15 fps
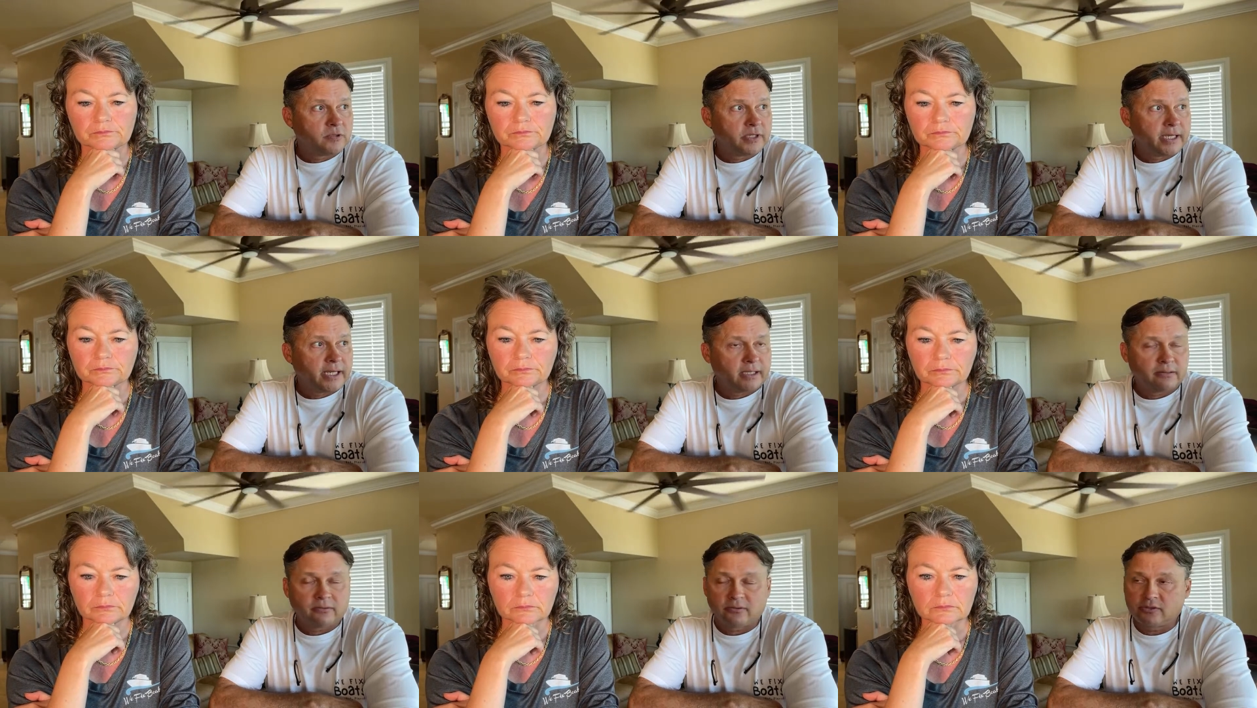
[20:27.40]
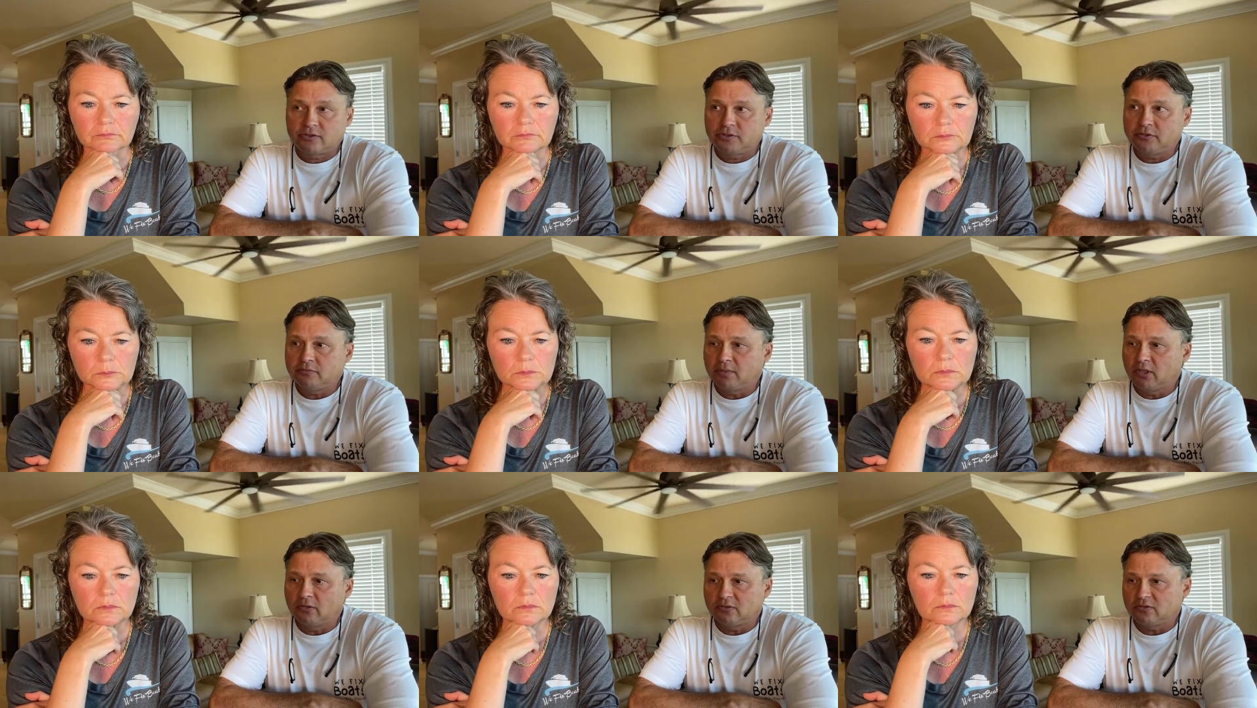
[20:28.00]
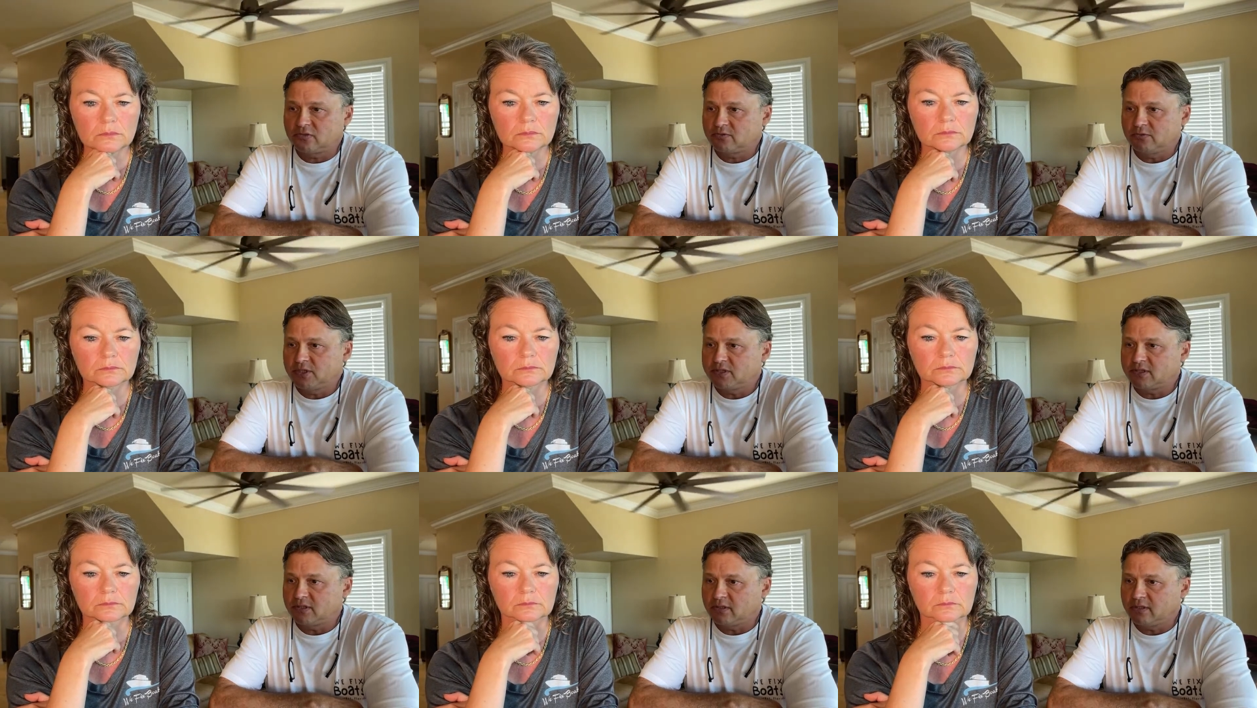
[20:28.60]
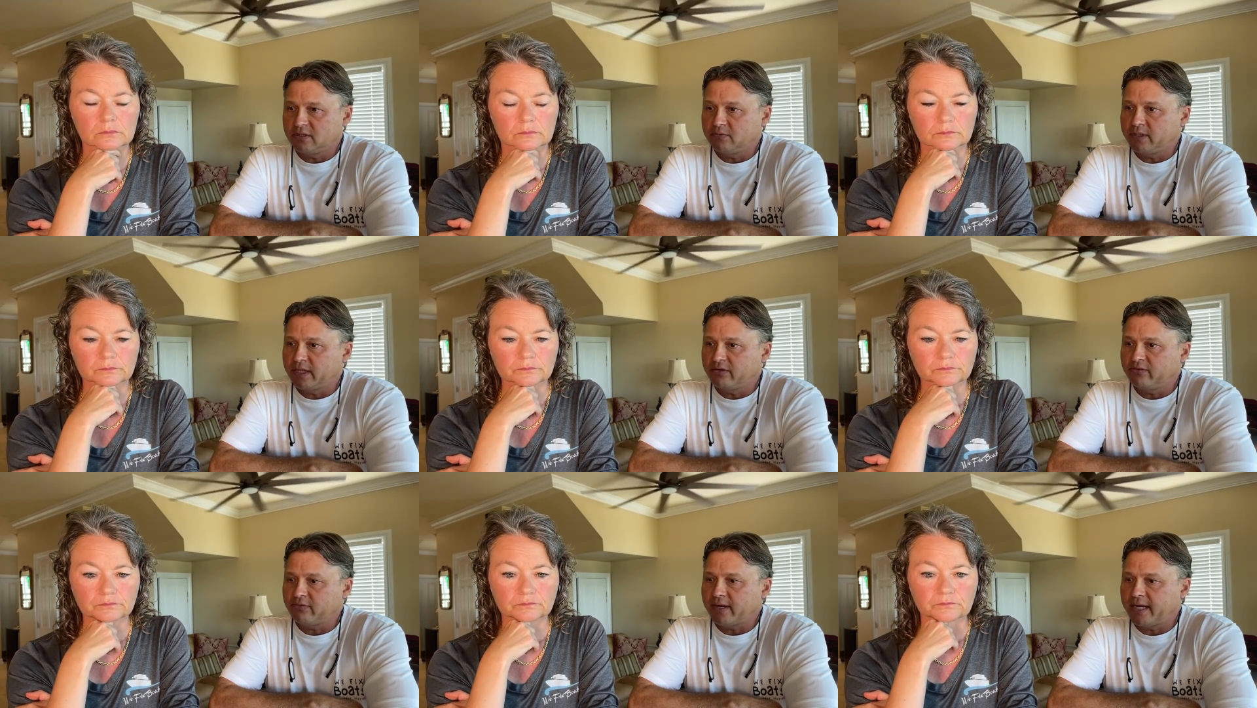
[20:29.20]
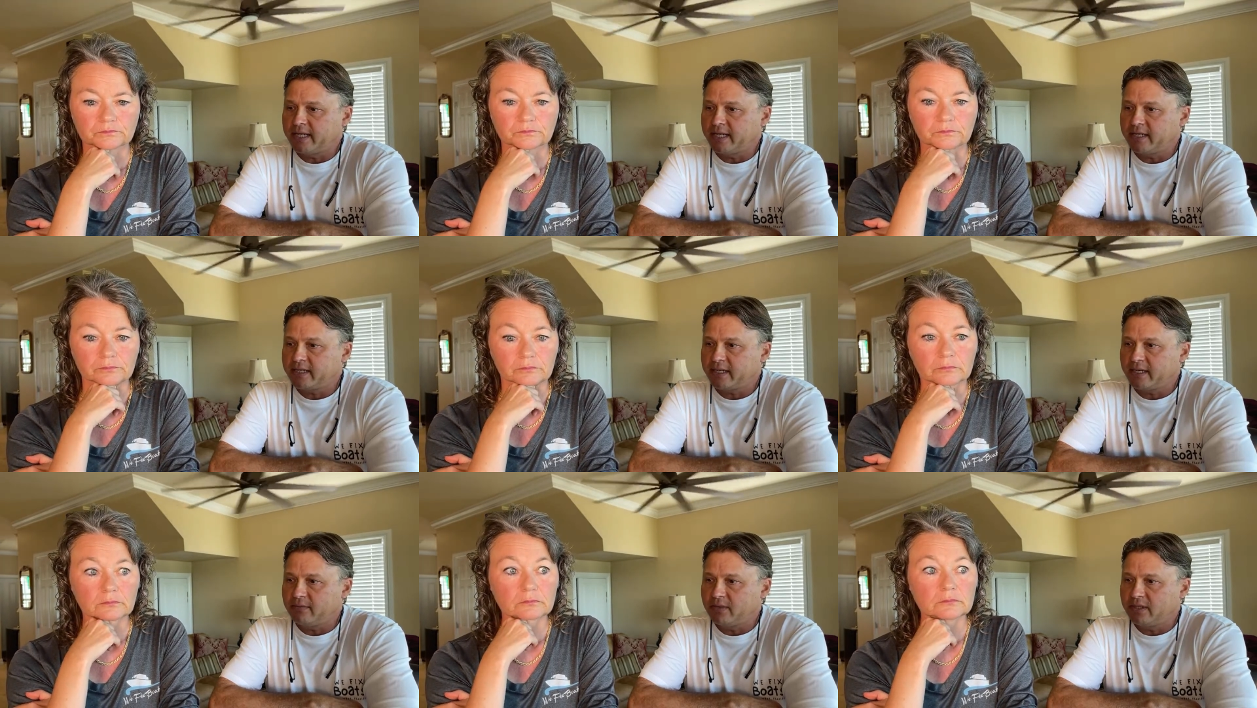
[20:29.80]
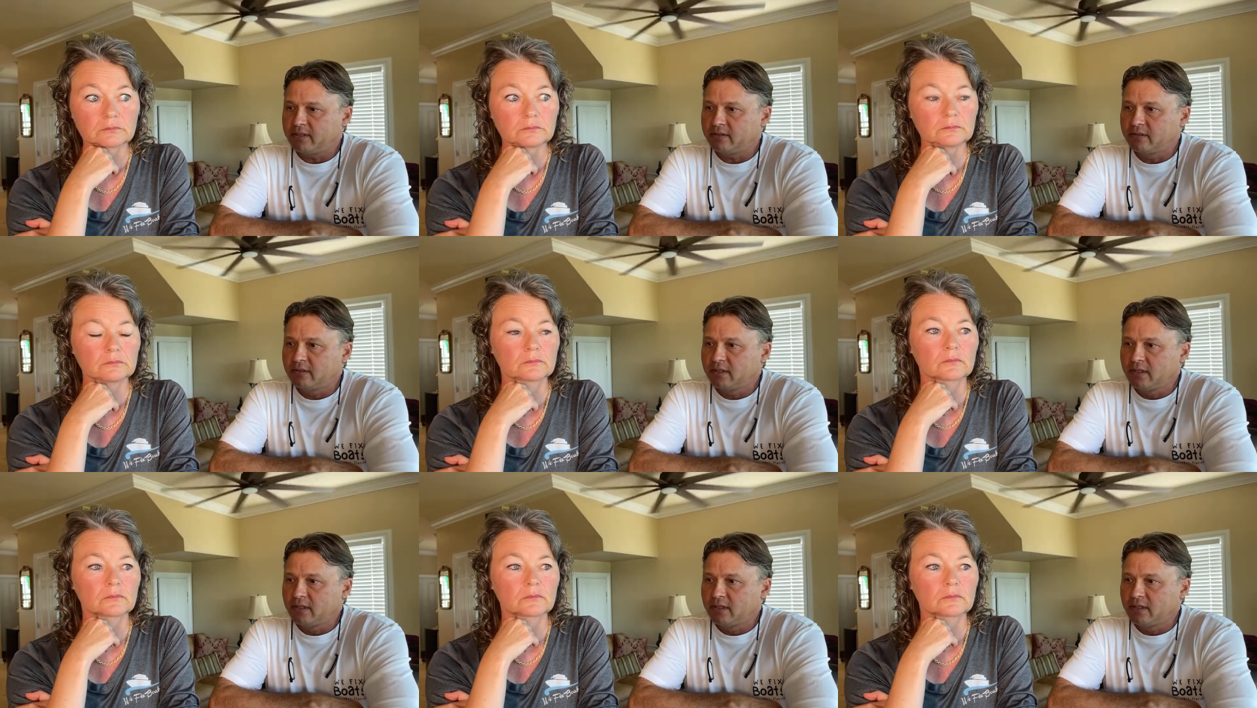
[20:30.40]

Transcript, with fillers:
Speaker 1: had two boats recently. We had Friday came in,